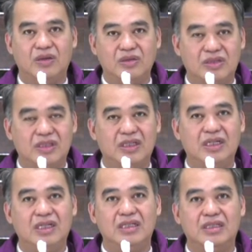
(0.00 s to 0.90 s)

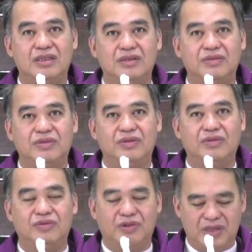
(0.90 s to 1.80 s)
Concerns
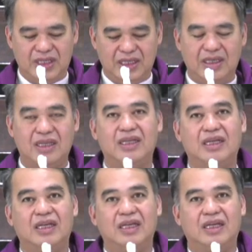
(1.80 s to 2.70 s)
for the
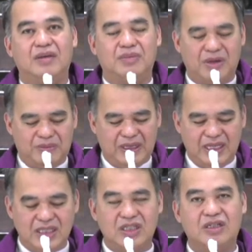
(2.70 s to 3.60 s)

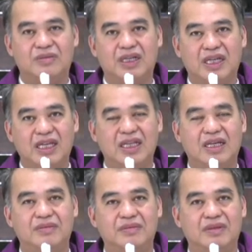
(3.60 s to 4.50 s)
propagation of the
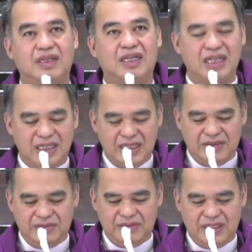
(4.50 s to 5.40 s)
kingdom.
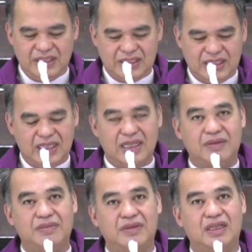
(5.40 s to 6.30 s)
Kingdom, His
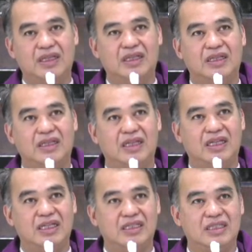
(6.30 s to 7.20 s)
kingdom,
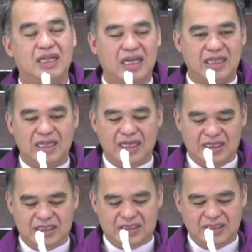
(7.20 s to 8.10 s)
that is nothing
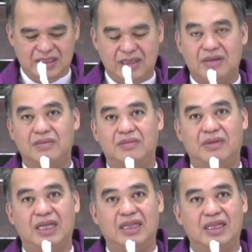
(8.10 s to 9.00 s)
else
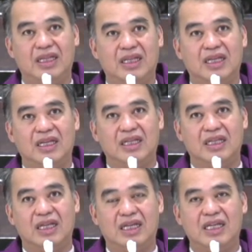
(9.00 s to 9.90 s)
but
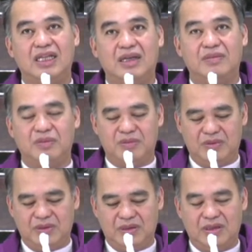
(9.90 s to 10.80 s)
the
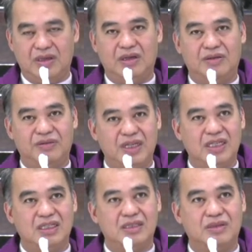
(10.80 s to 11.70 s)
kingdom of
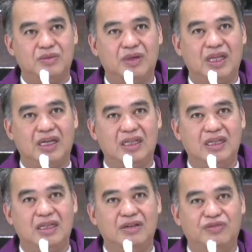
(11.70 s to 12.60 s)
His, where
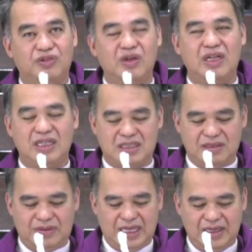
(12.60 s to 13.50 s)
the
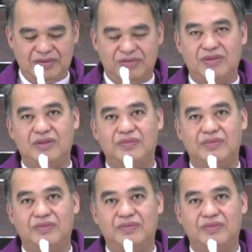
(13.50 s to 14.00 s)
fullness of life,